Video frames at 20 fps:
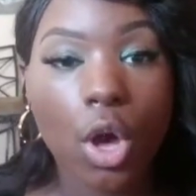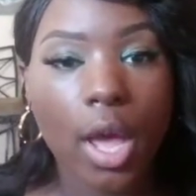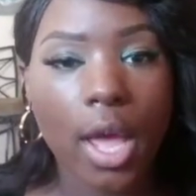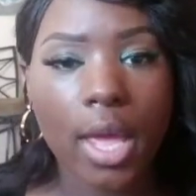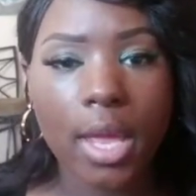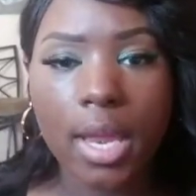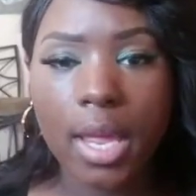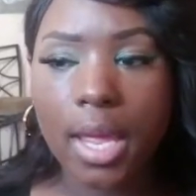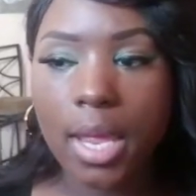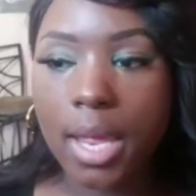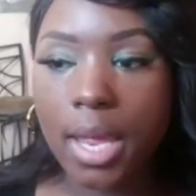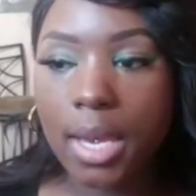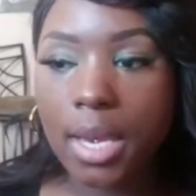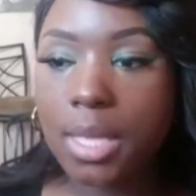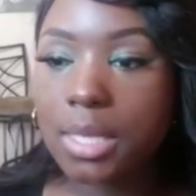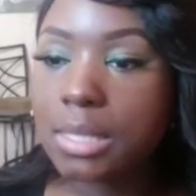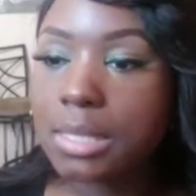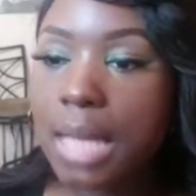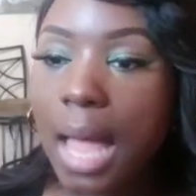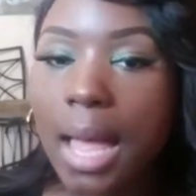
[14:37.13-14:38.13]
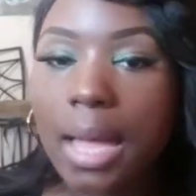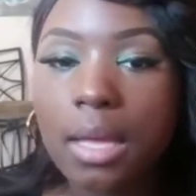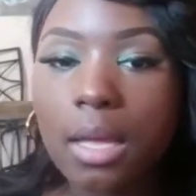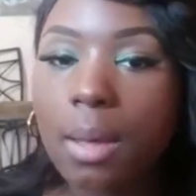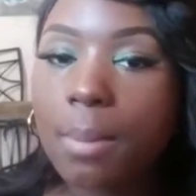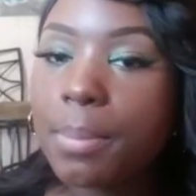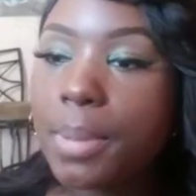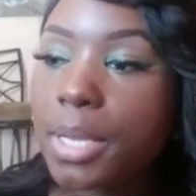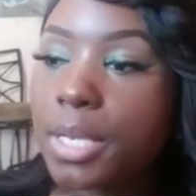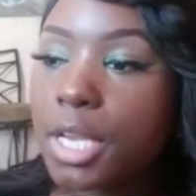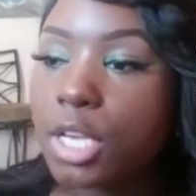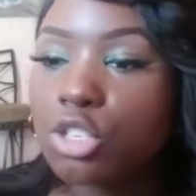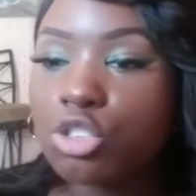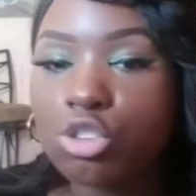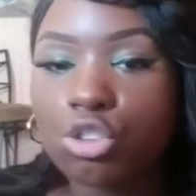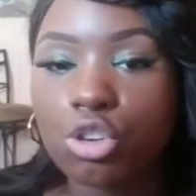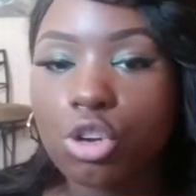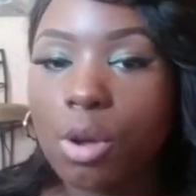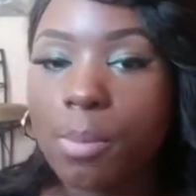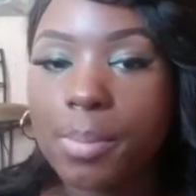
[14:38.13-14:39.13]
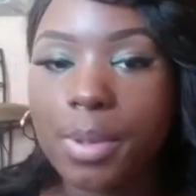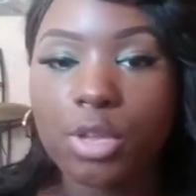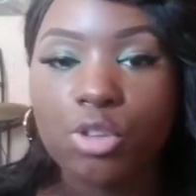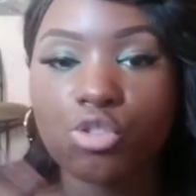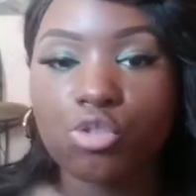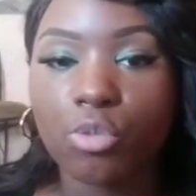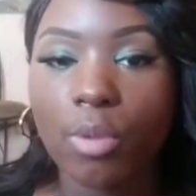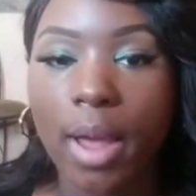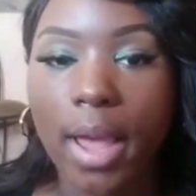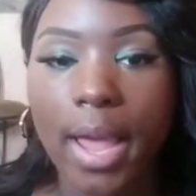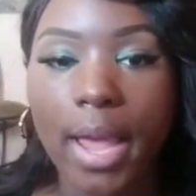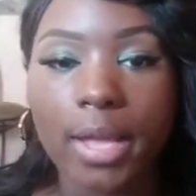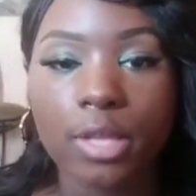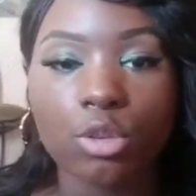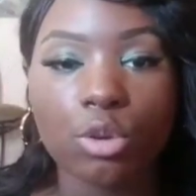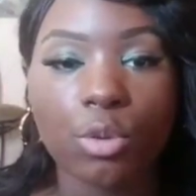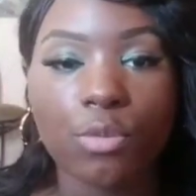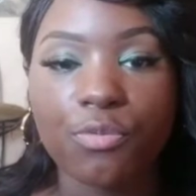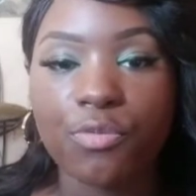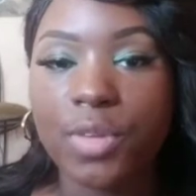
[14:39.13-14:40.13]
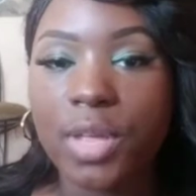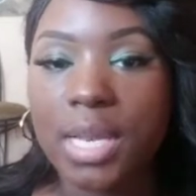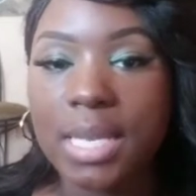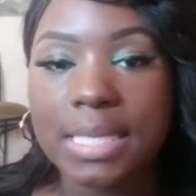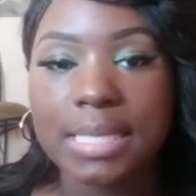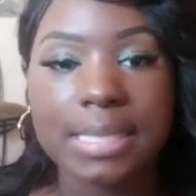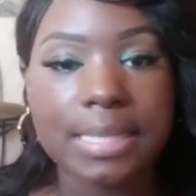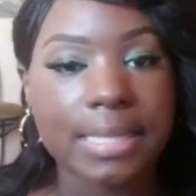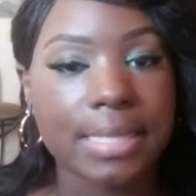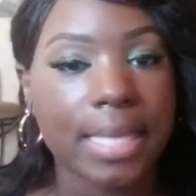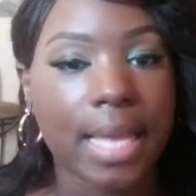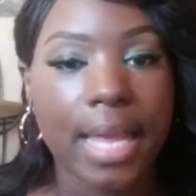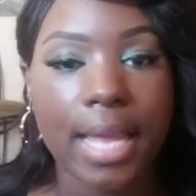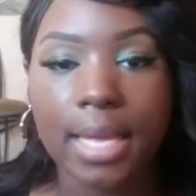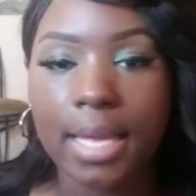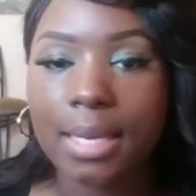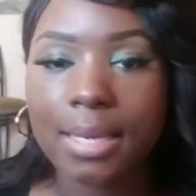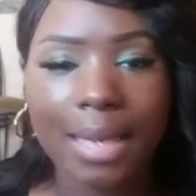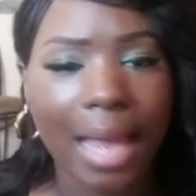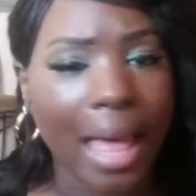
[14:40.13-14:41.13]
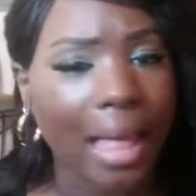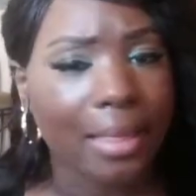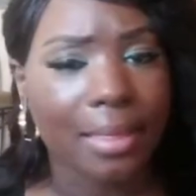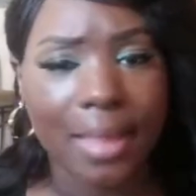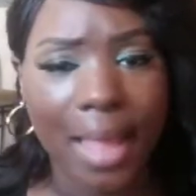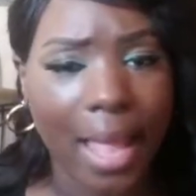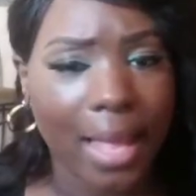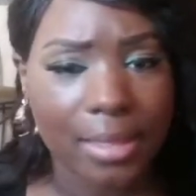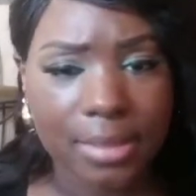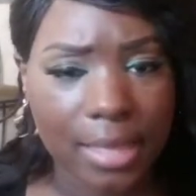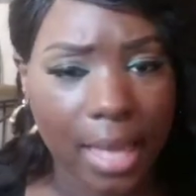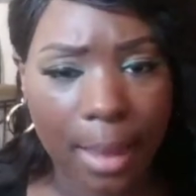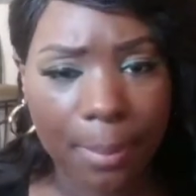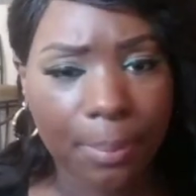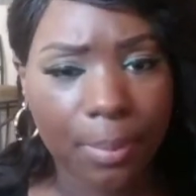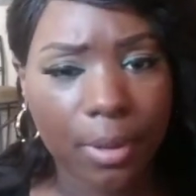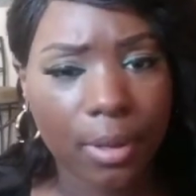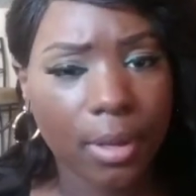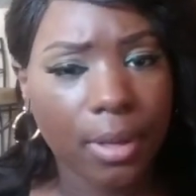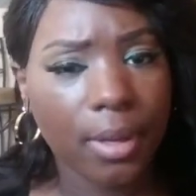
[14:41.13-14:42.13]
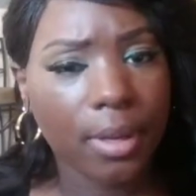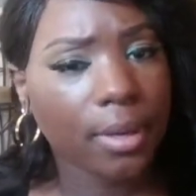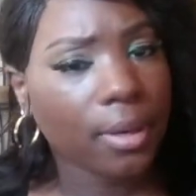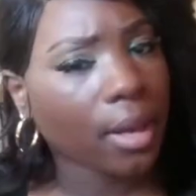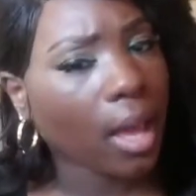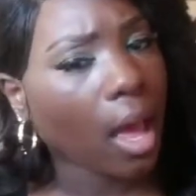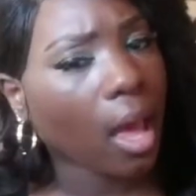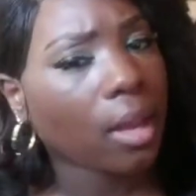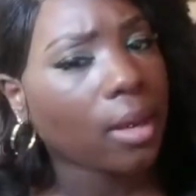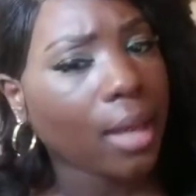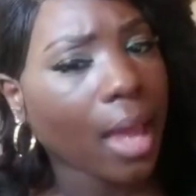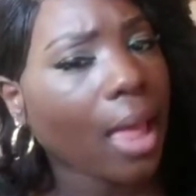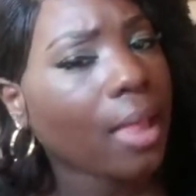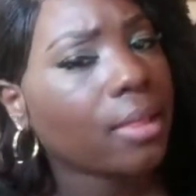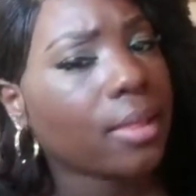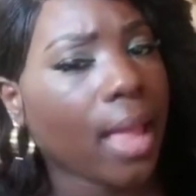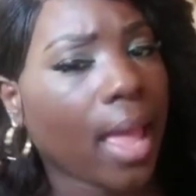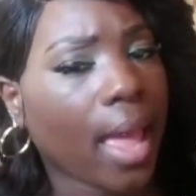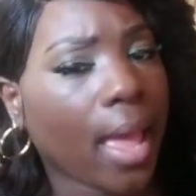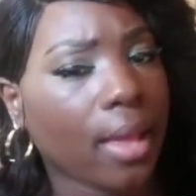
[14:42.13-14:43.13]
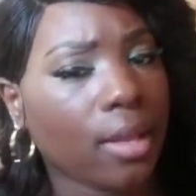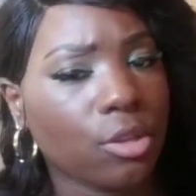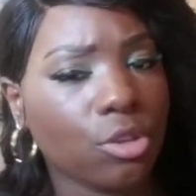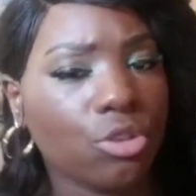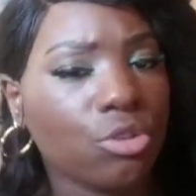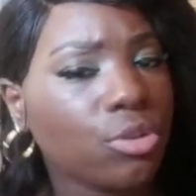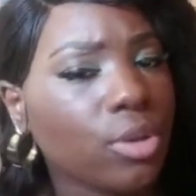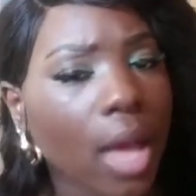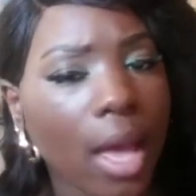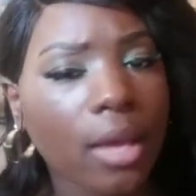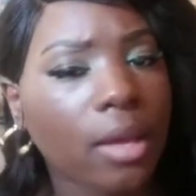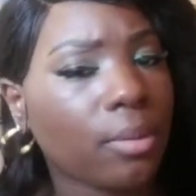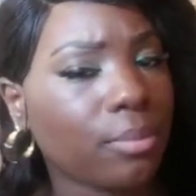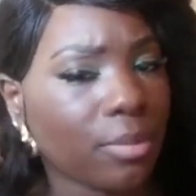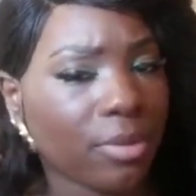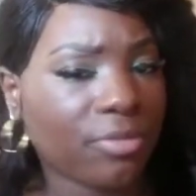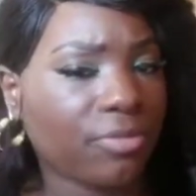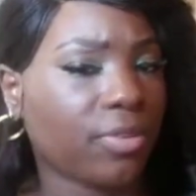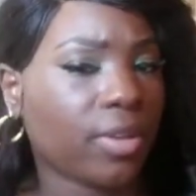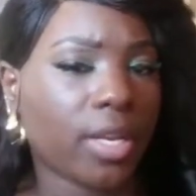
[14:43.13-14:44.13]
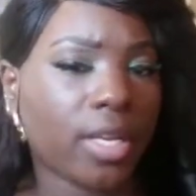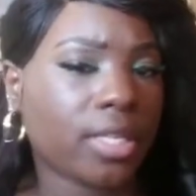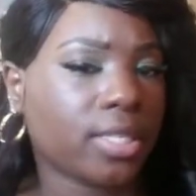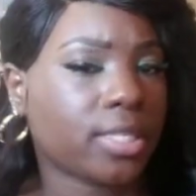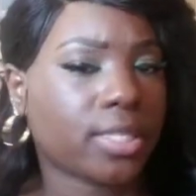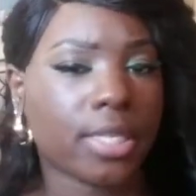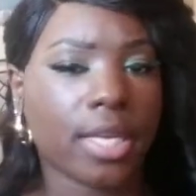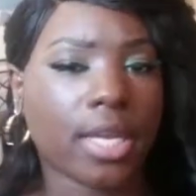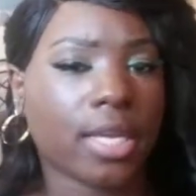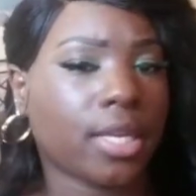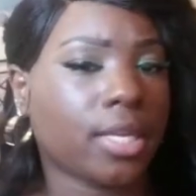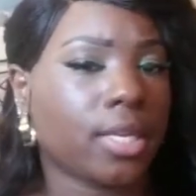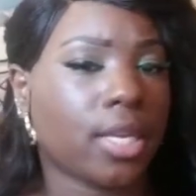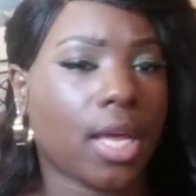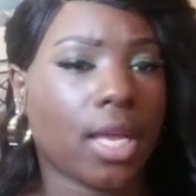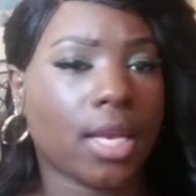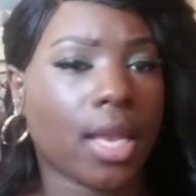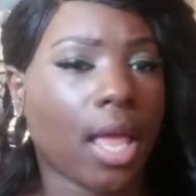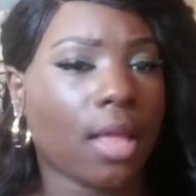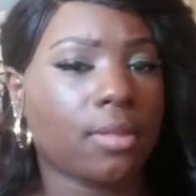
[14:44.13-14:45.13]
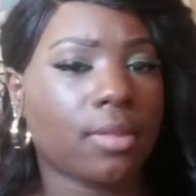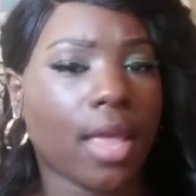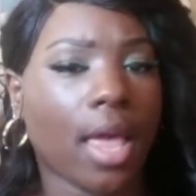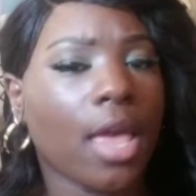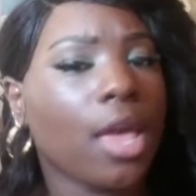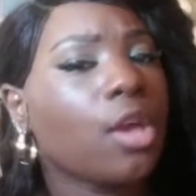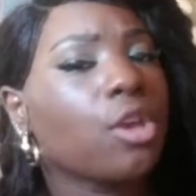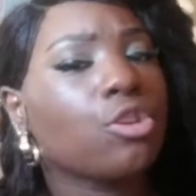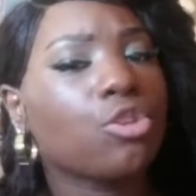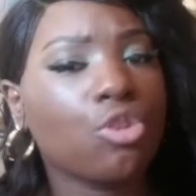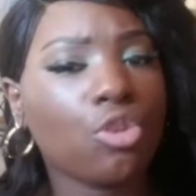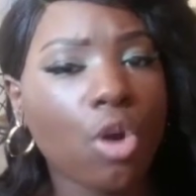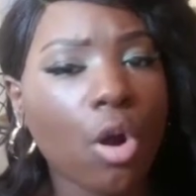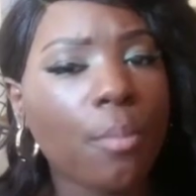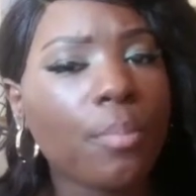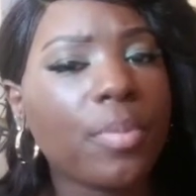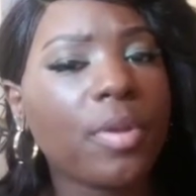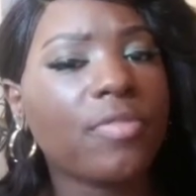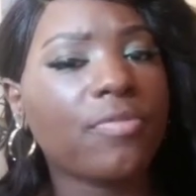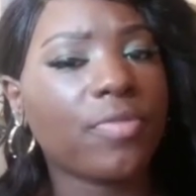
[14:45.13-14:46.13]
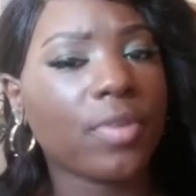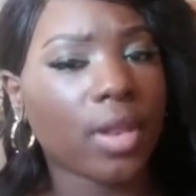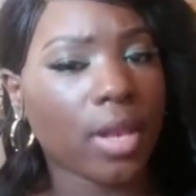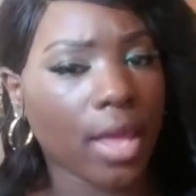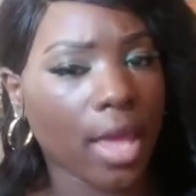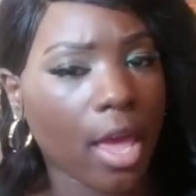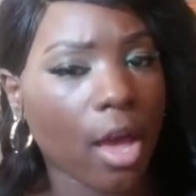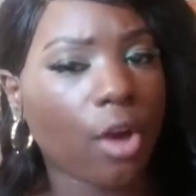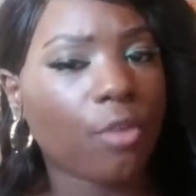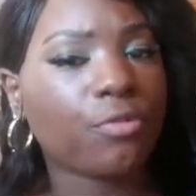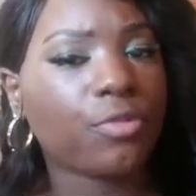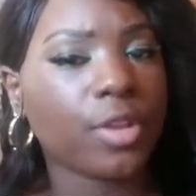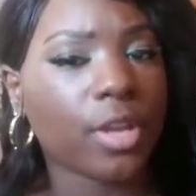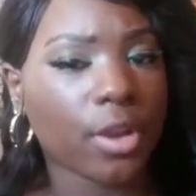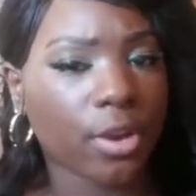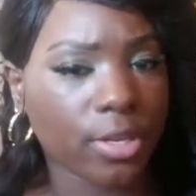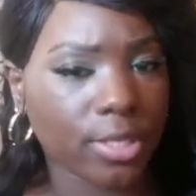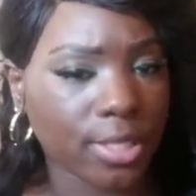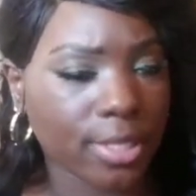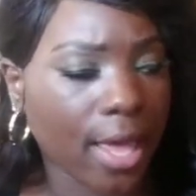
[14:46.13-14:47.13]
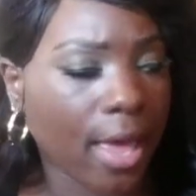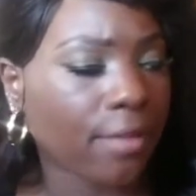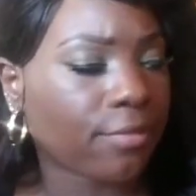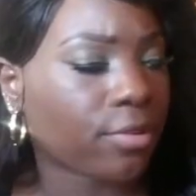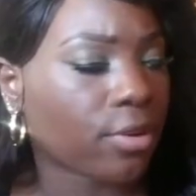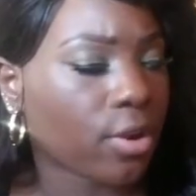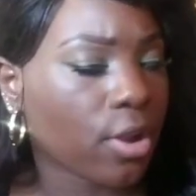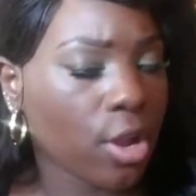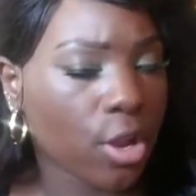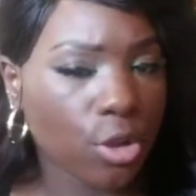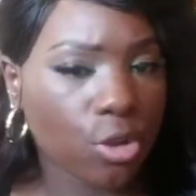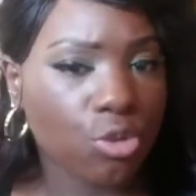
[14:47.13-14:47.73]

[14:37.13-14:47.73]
And it's not going to be that you're going to be drained or feeling sick. Not that type of, not that. You're not going to be feeling sick or nothing like that. You're going to be feeling healthier as ever.